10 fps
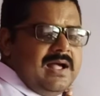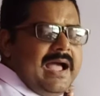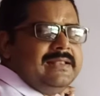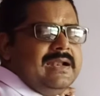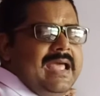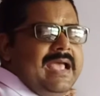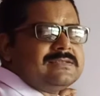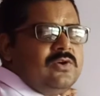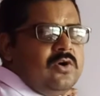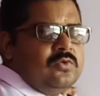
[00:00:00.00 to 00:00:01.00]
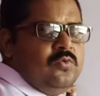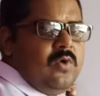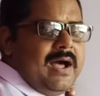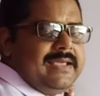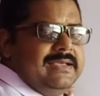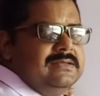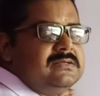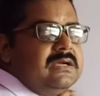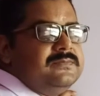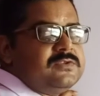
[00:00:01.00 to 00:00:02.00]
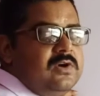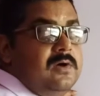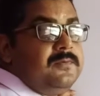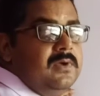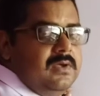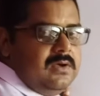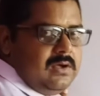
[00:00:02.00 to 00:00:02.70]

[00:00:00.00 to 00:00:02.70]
either x or y in terms of